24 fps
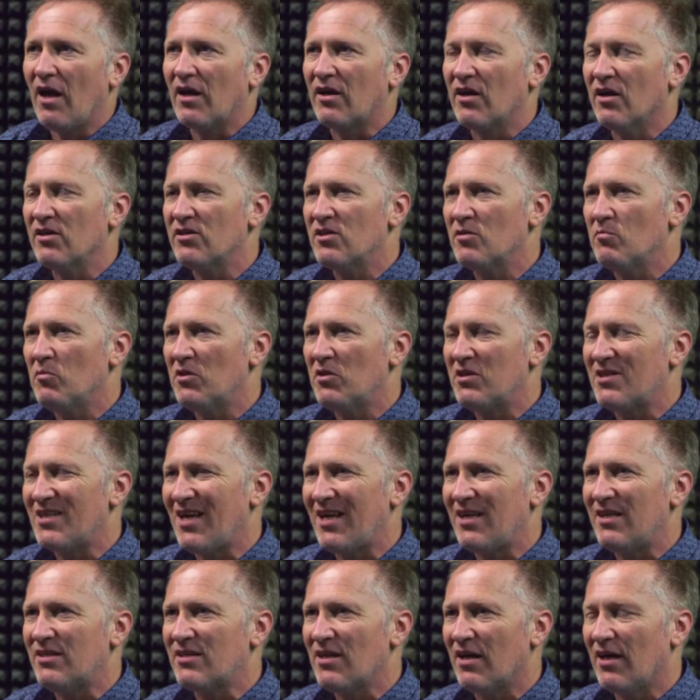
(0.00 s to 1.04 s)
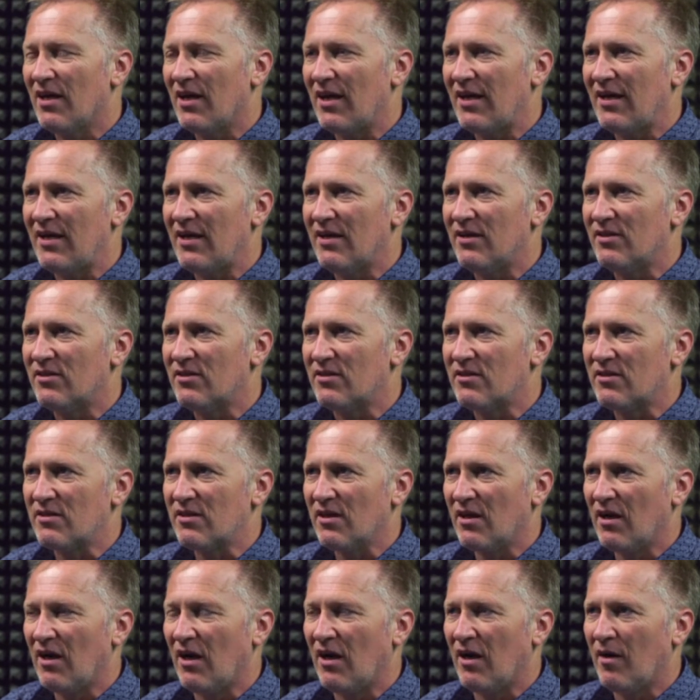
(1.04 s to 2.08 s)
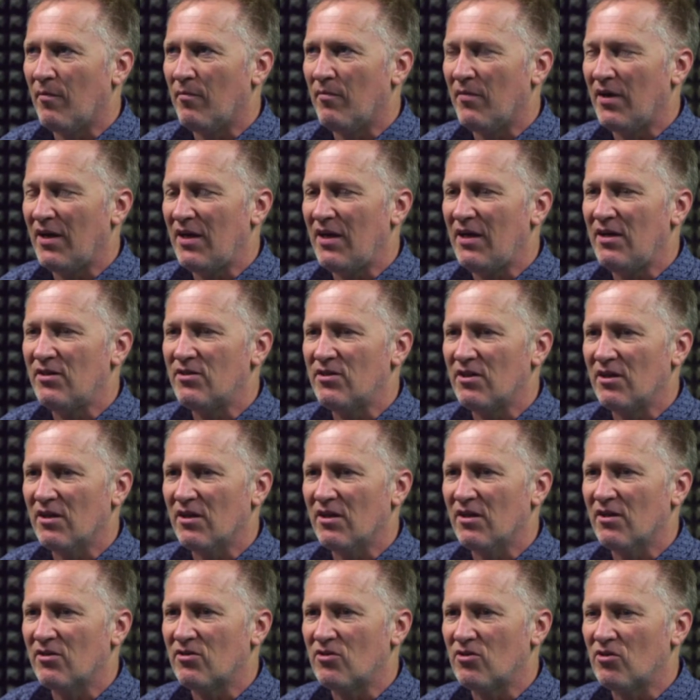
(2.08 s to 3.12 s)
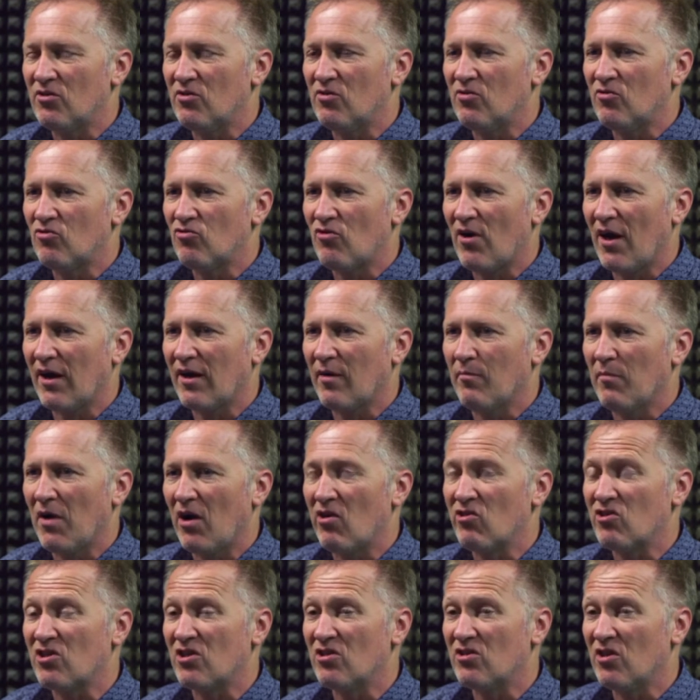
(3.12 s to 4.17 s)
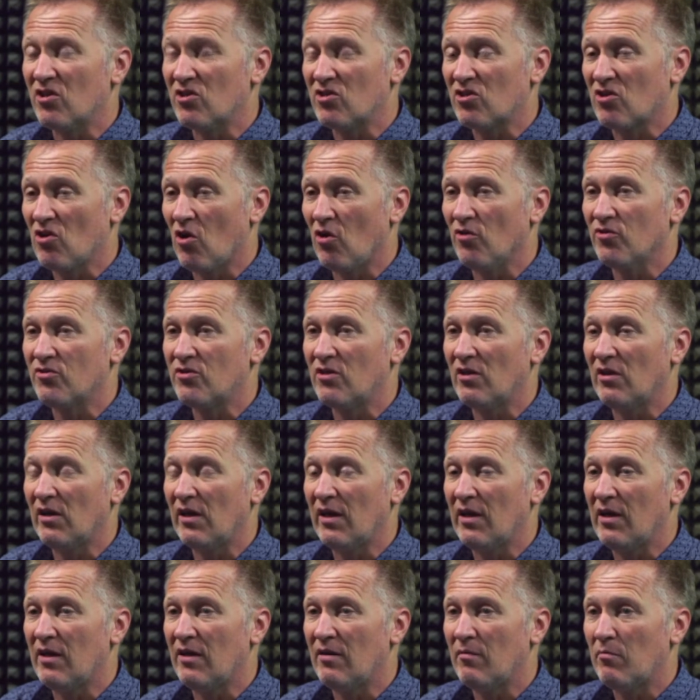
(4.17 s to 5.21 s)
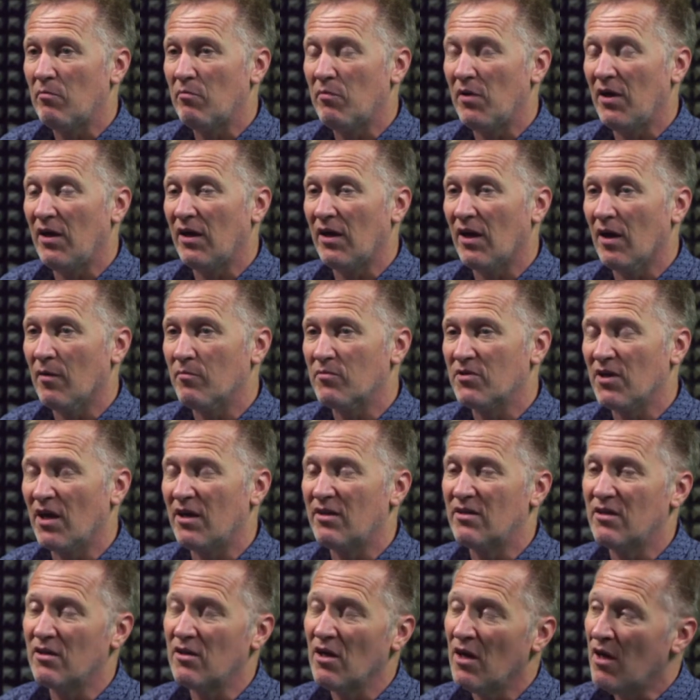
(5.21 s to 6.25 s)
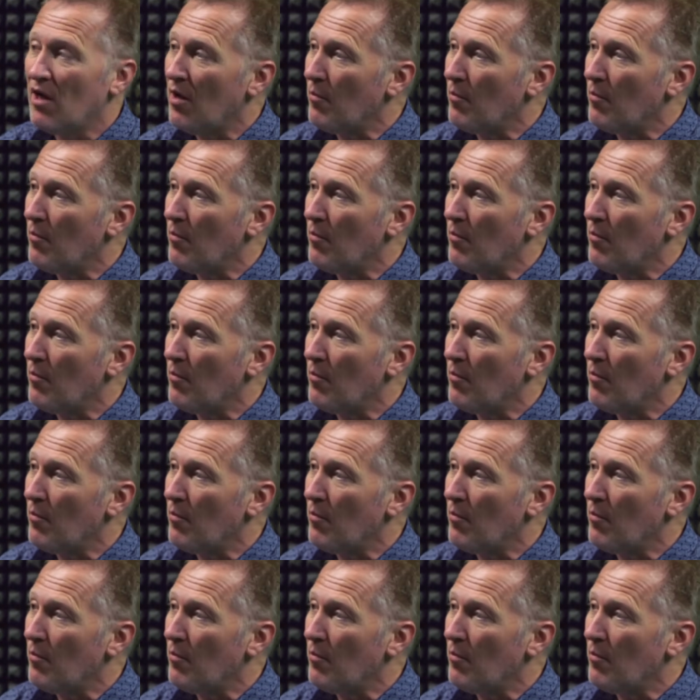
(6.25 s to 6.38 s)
Customer data is um, easier to track and manage because it's constantly being updated.